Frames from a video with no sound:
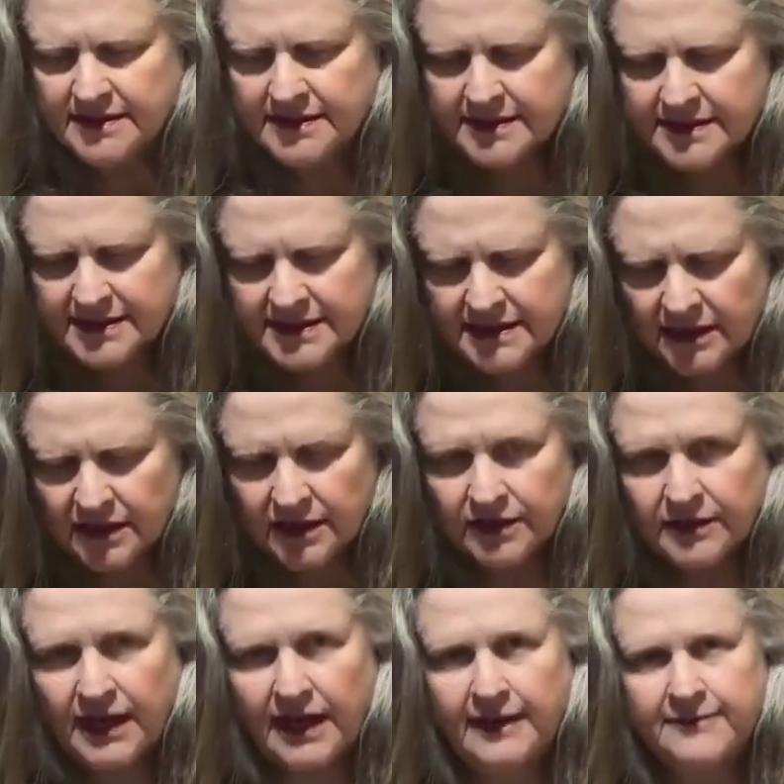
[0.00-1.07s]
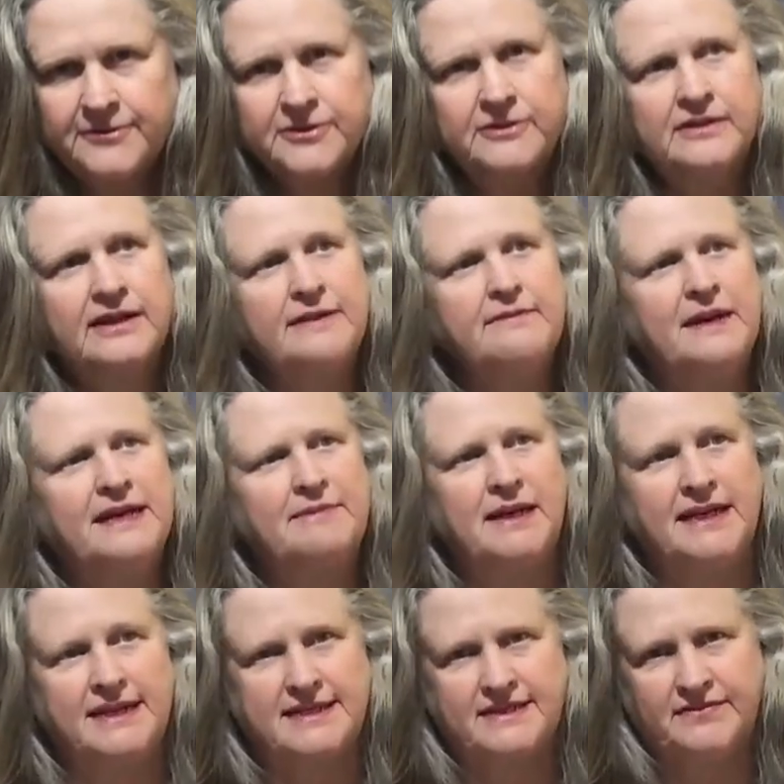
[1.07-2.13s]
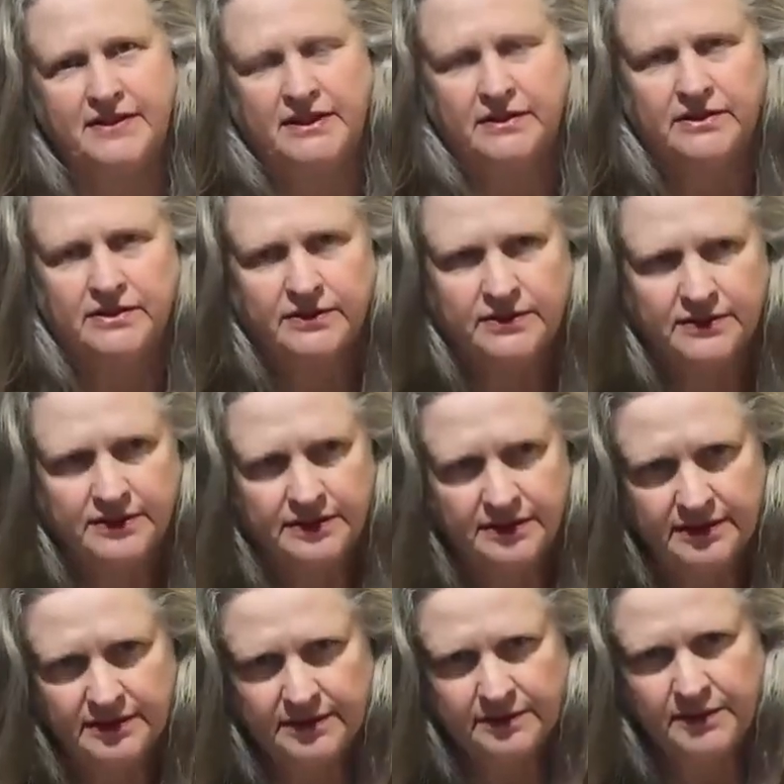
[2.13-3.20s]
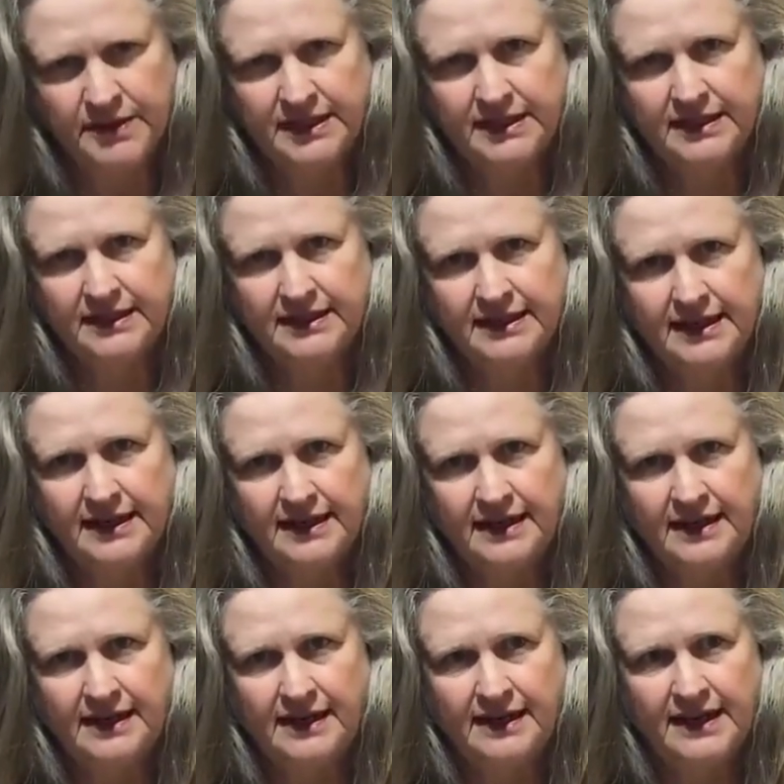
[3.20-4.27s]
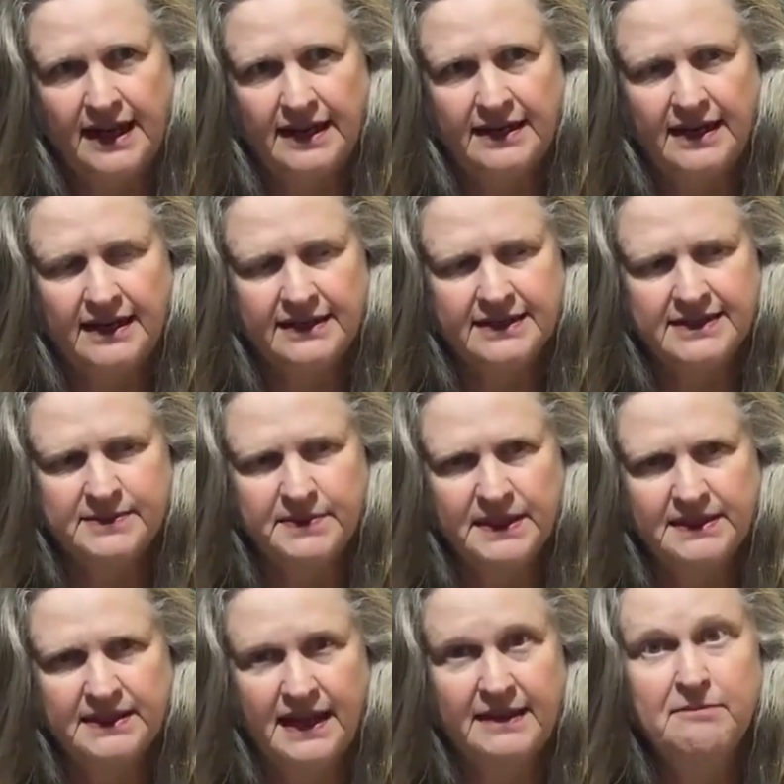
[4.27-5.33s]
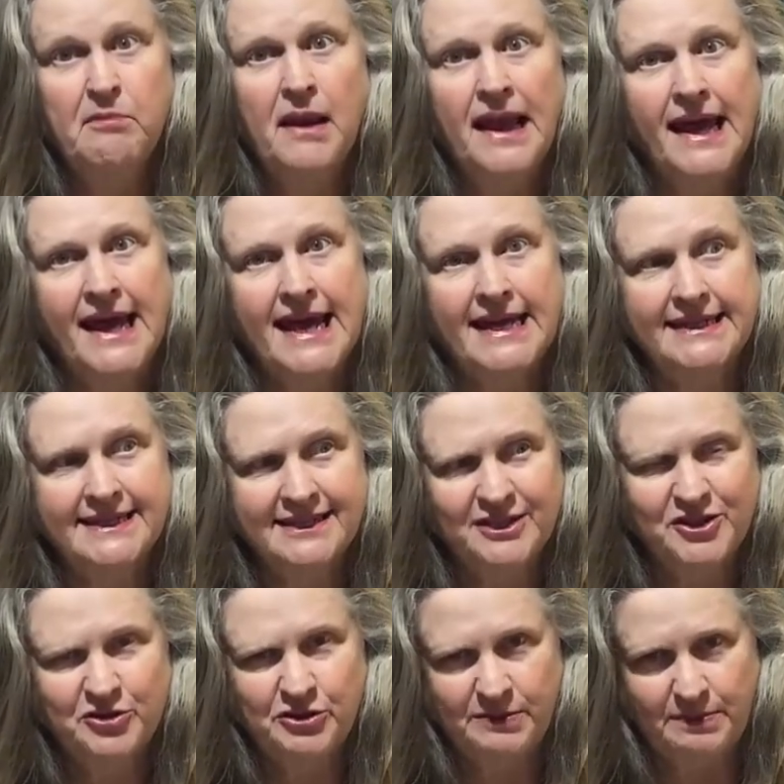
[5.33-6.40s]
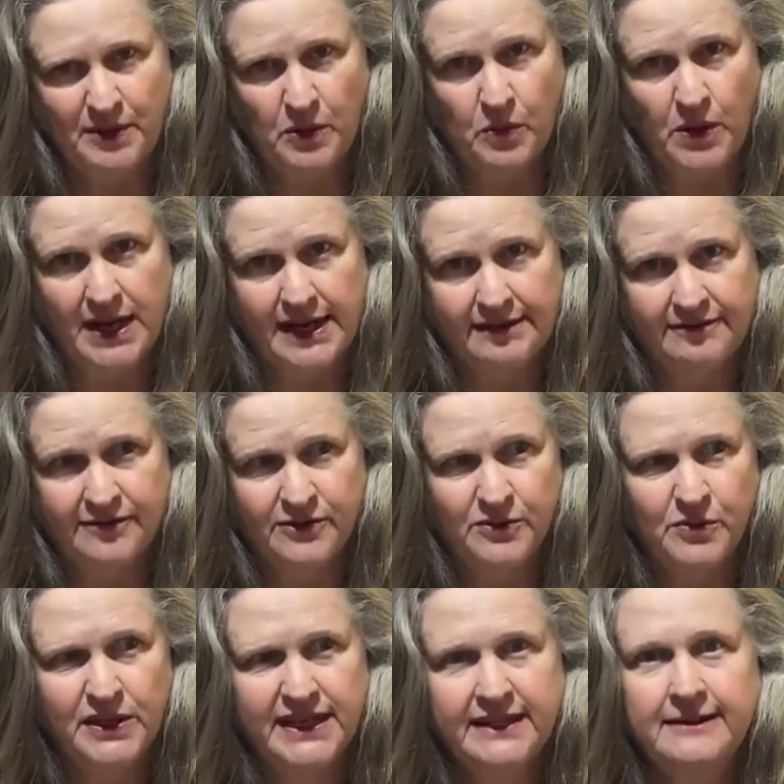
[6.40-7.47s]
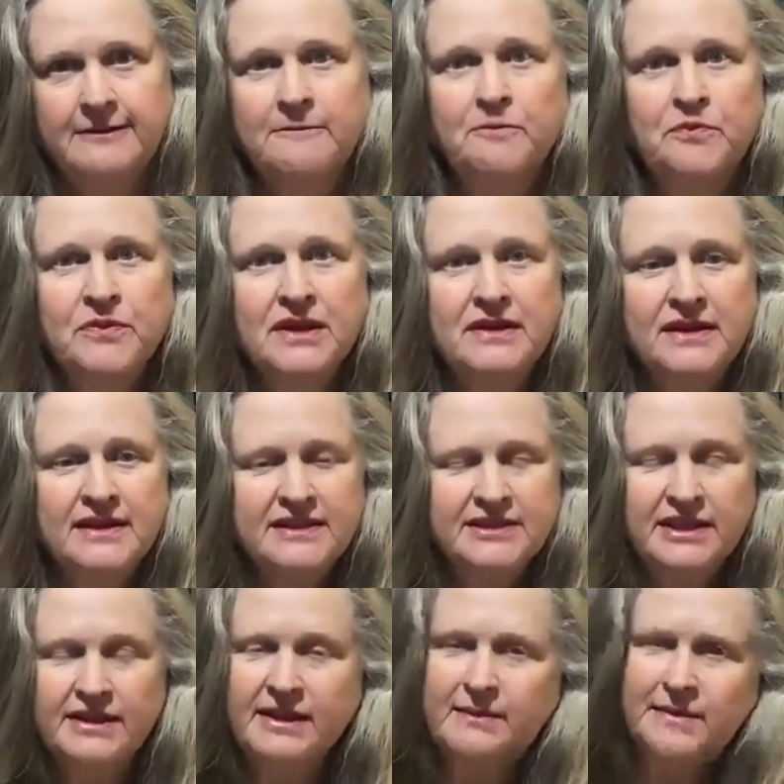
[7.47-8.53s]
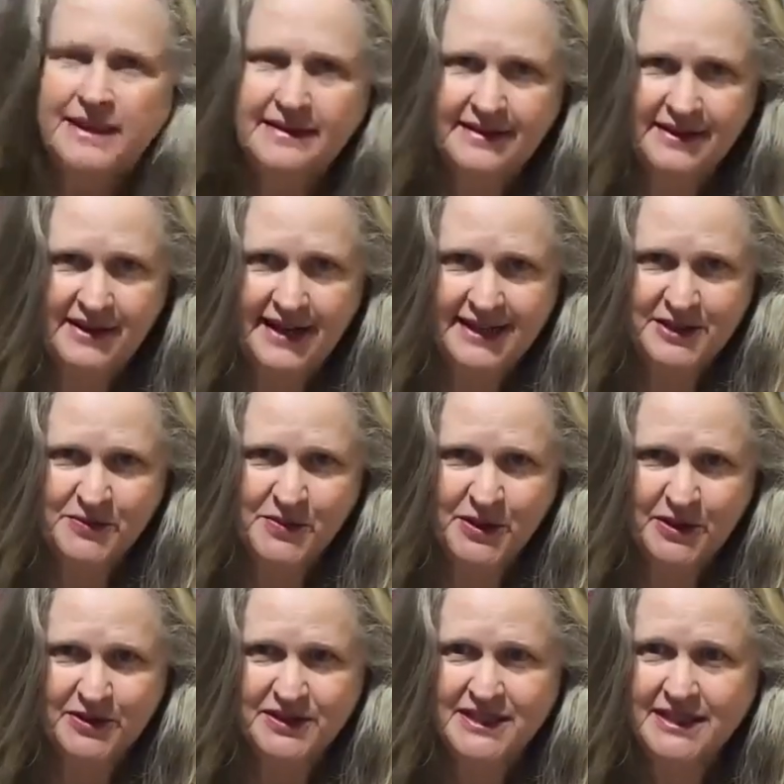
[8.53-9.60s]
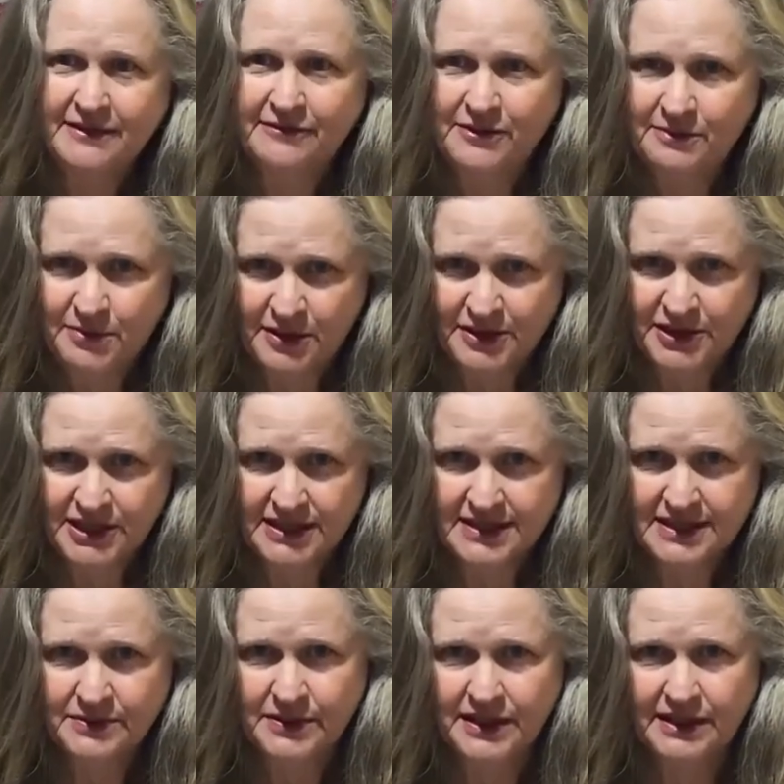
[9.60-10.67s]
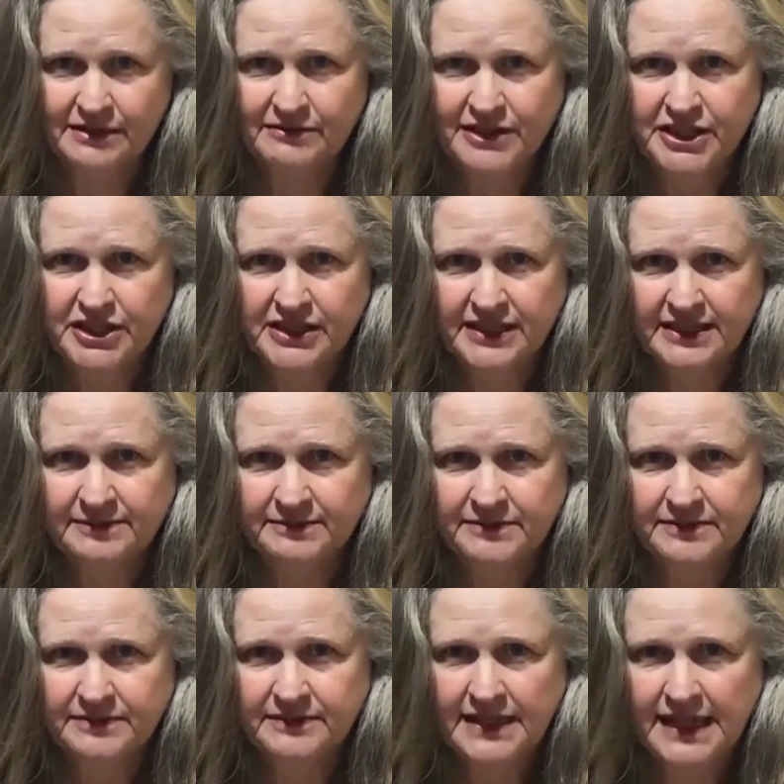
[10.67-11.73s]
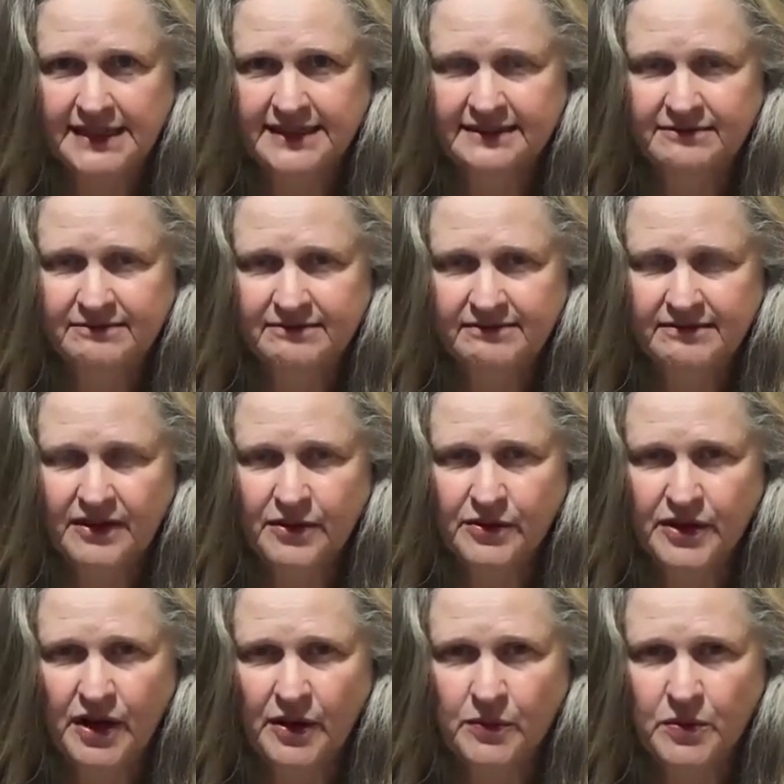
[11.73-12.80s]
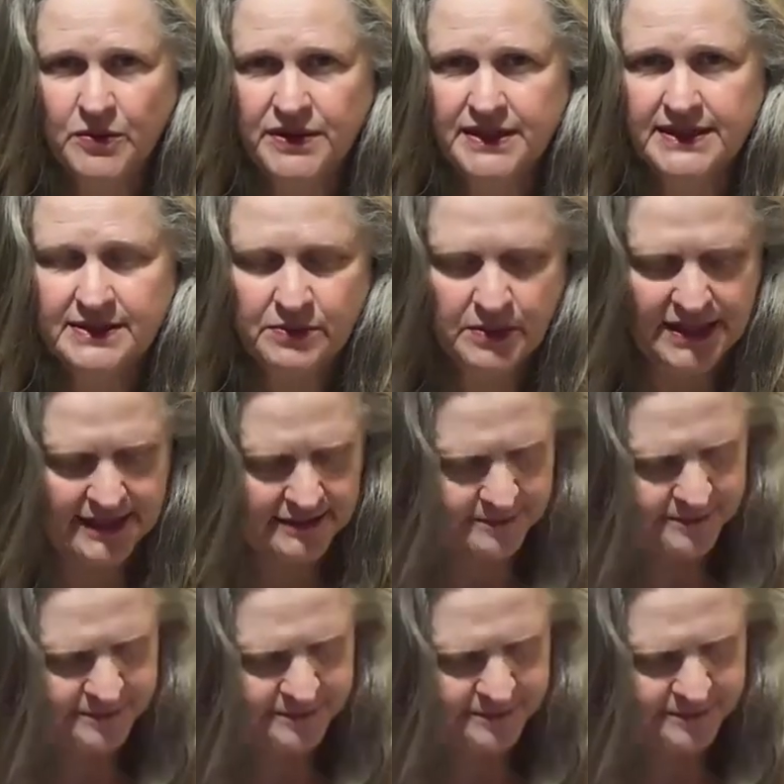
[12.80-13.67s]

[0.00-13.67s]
So after I made my last video, we had an unplanned trip away for a week. So that meant that I had to work on different projects to what I originally had thought I would this week.